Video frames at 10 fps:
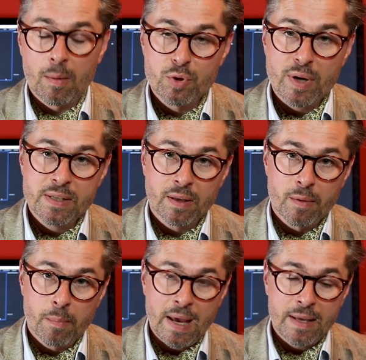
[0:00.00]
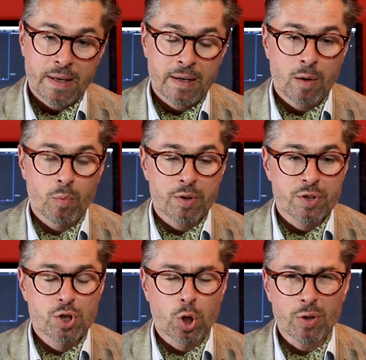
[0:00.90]
Dressing the Man, and I
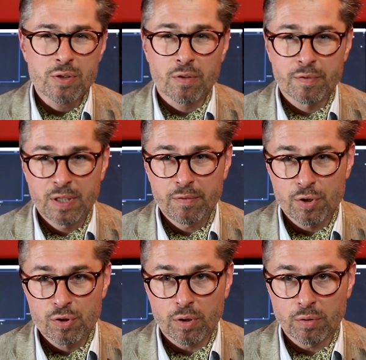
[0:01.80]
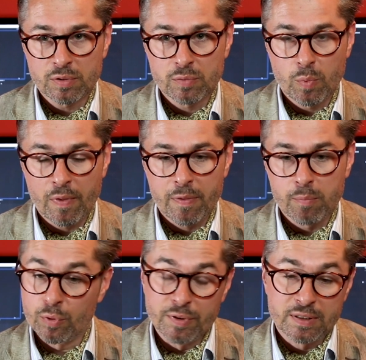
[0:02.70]
watched tons of TV shows with
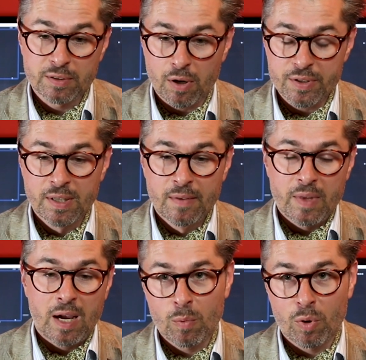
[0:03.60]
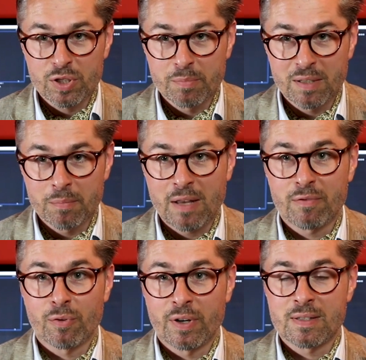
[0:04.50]
movie stars. I watched Mad Men,
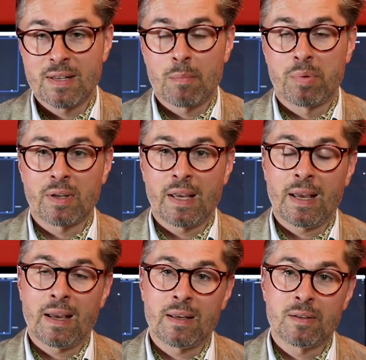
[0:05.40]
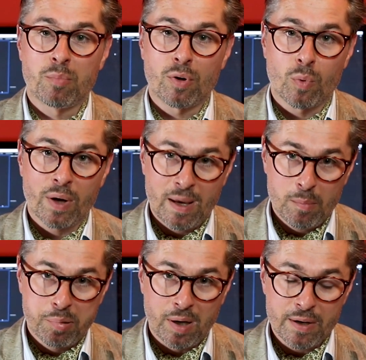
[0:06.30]
for example, and Boardwalk
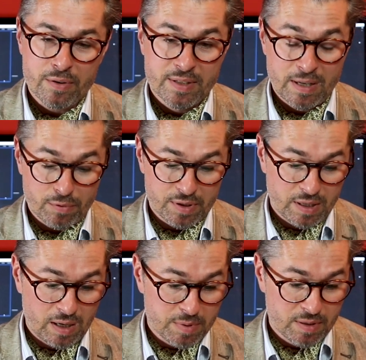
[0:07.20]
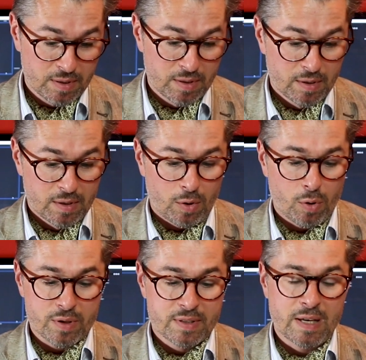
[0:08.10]
Empire several times,
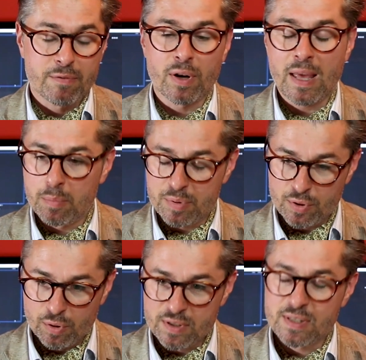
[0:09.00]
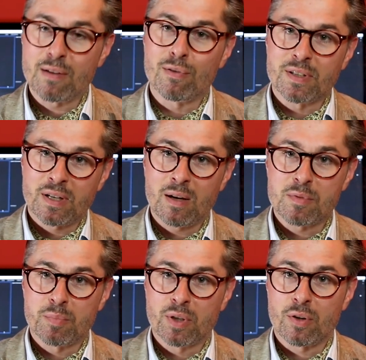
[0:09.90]
or several episodes several
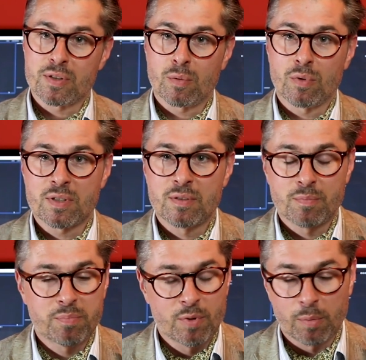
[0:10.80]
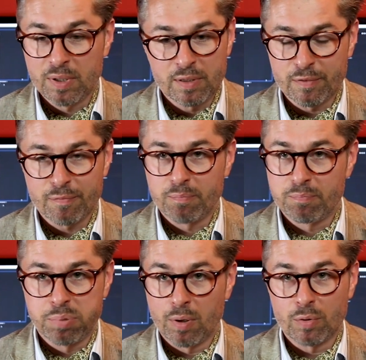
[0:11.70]
times, because I was completely
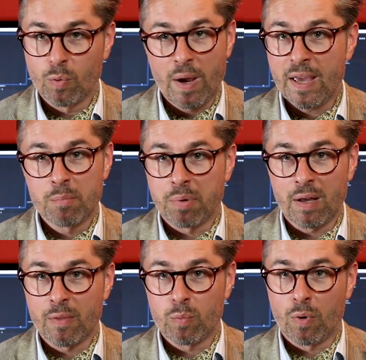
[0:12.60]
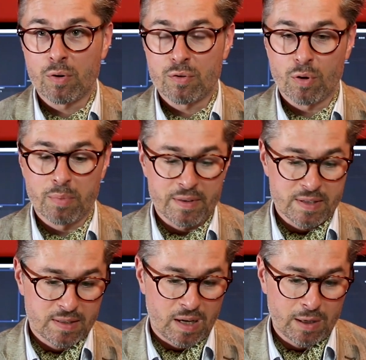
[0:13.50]
blown away by the wardrobe and the
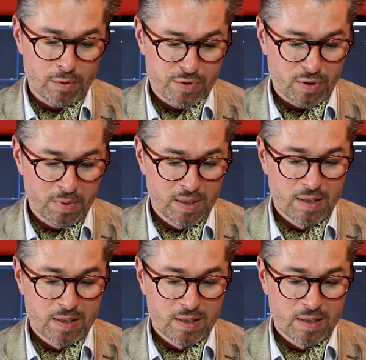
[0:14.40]
style of some